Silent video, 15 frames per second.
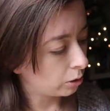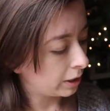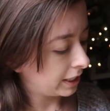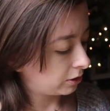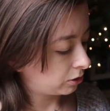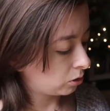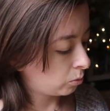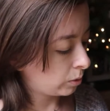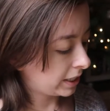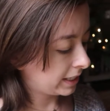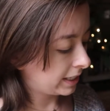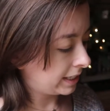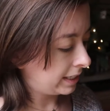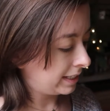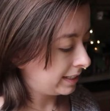Okay, so
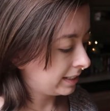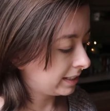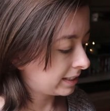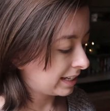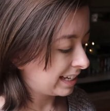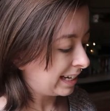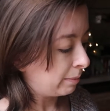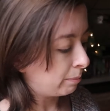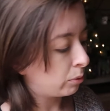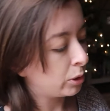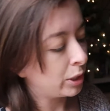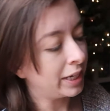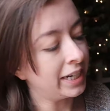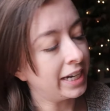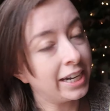what is
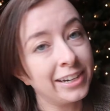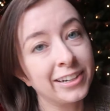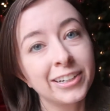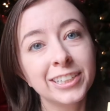important and